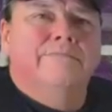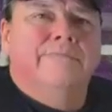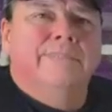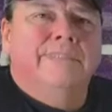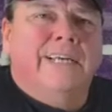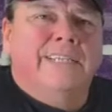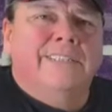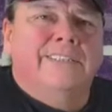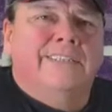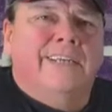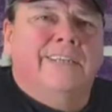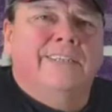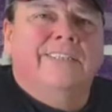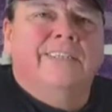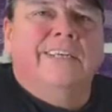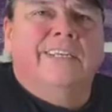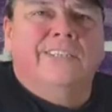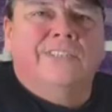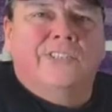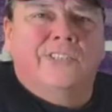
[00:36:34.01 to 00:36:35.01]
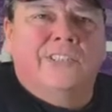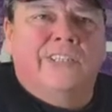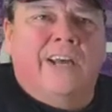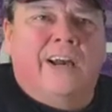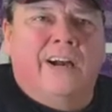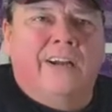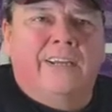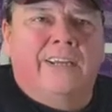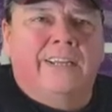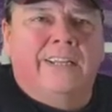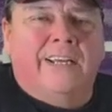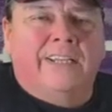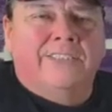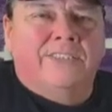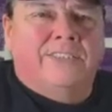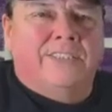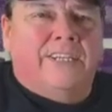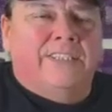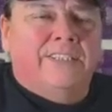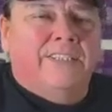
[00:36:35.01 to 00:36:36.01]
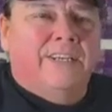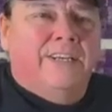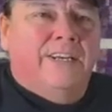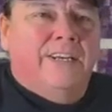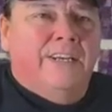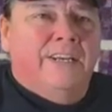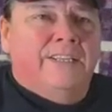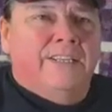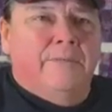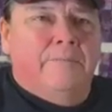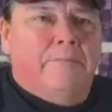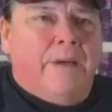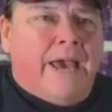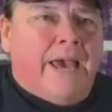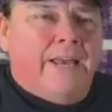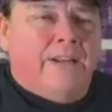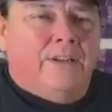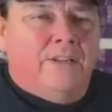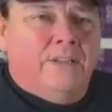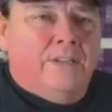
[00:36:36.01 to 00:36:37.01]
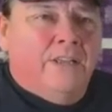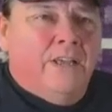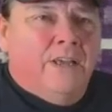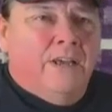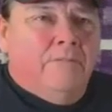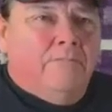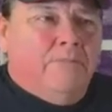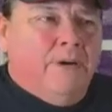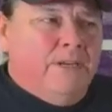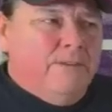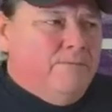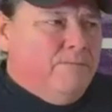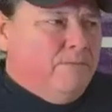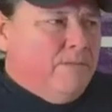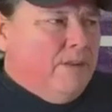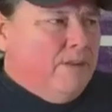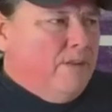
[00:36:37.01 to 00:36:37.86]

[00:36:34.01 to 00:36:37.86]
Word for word: not just on Kanehsatake, not just on the, the battle, but